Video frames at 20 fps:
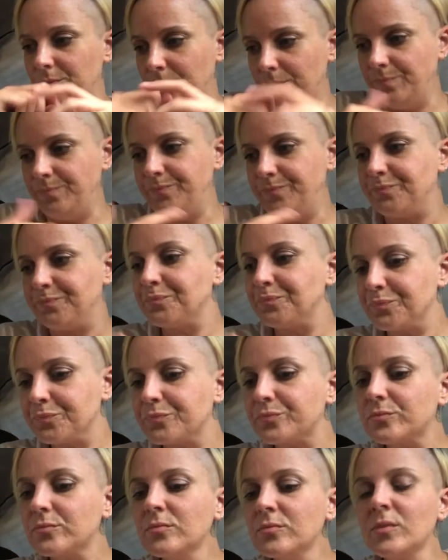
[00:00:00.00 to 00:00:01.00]

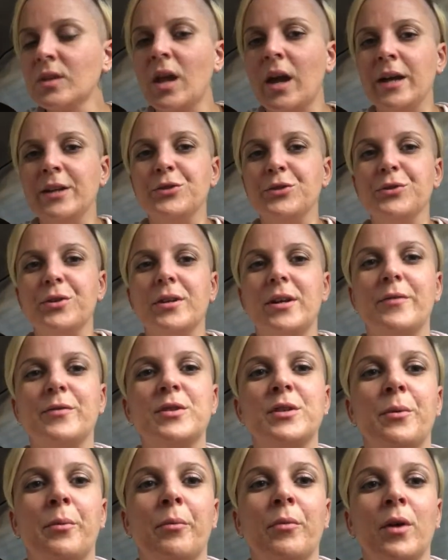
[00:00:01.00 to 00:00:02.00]
I do have
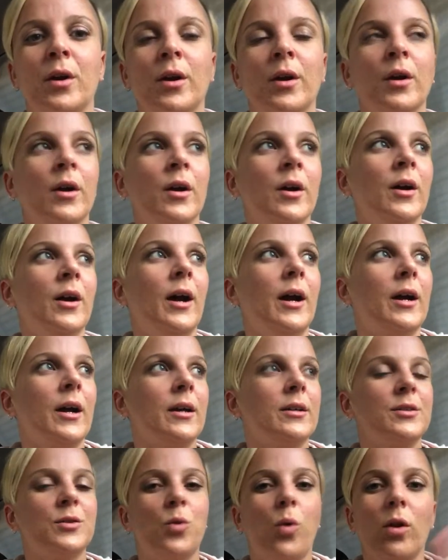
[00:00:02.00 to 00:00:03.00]
some, I
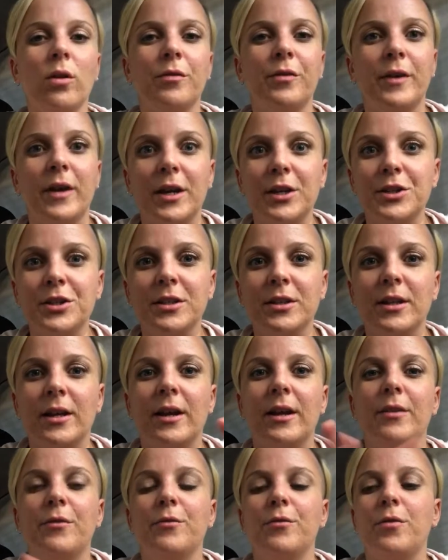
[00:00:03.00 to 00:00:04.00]
guess, qualification
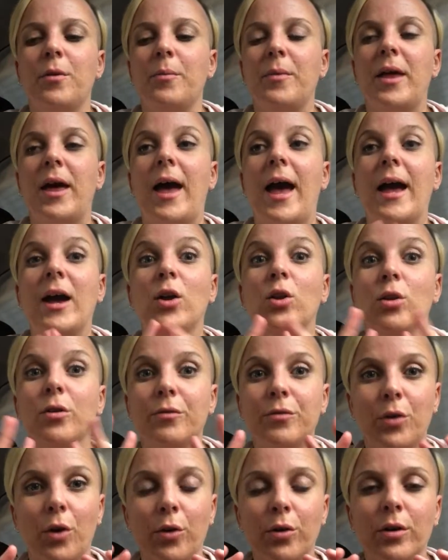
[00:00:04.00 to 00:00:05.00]
in from the angle of
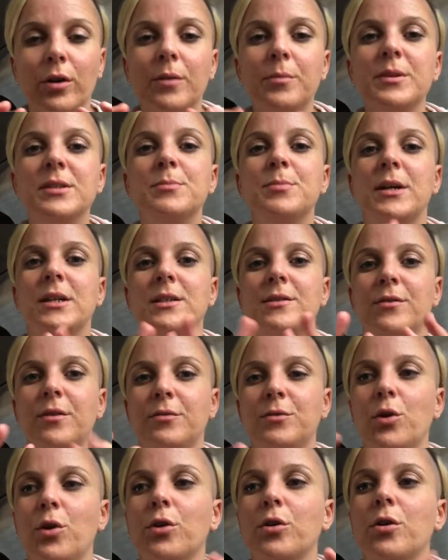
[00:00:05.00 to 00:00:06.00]
yoga, perspective of
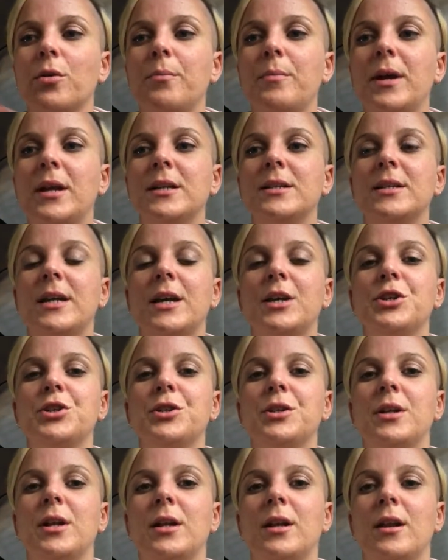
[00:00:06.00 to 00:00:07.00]
yoga and
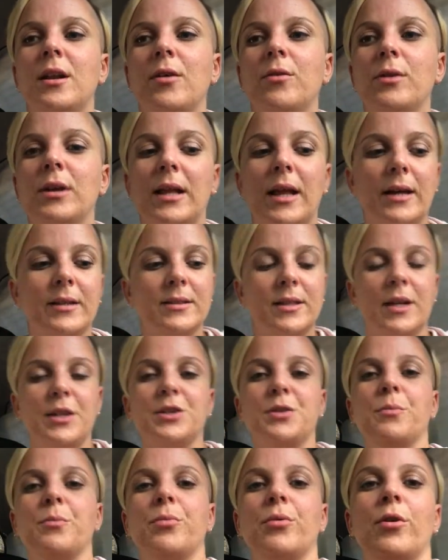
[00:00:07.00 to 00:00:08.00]
meditation and
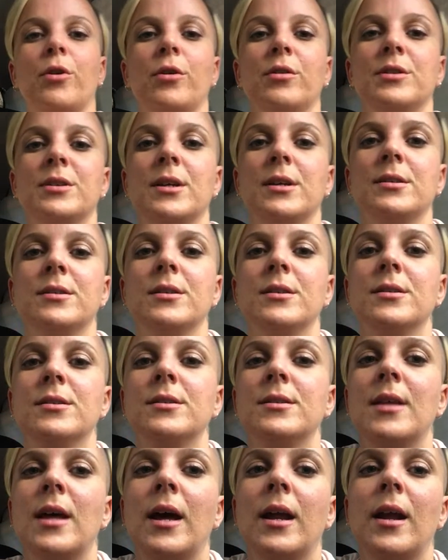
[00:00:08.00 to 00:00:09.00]
relaxation processes
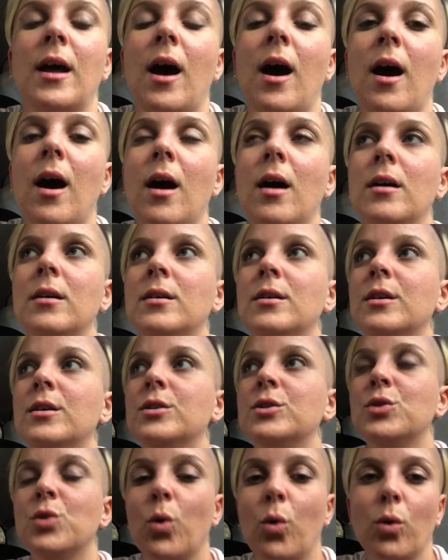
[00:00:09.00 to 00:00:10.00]
that are
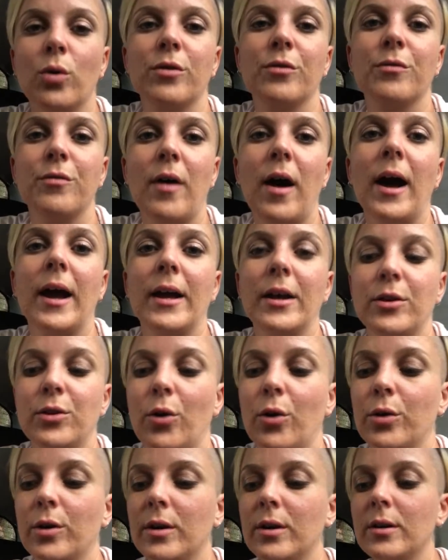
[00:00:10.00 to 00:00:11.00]
taught via
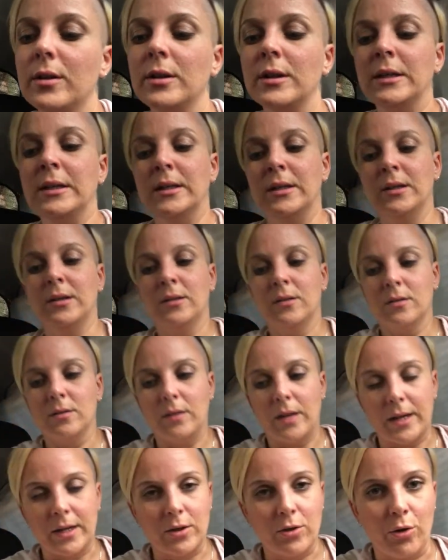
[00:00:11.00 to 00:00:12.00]
yoga,
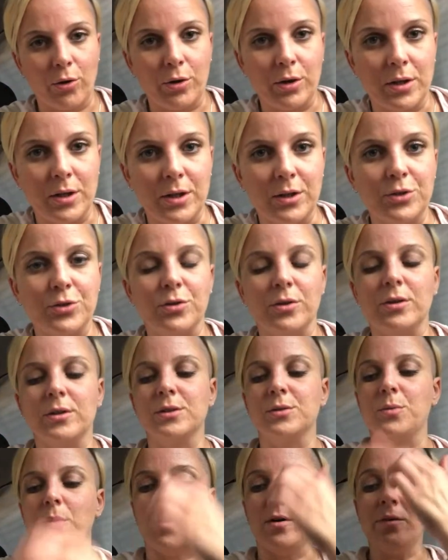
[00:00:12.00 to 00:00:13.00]
like yoga nidra
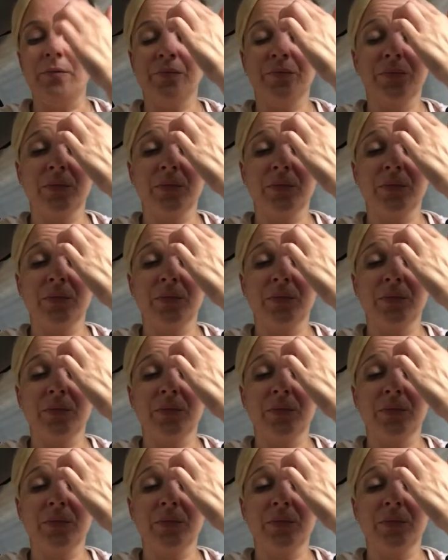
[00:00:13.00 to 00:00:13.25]
as well.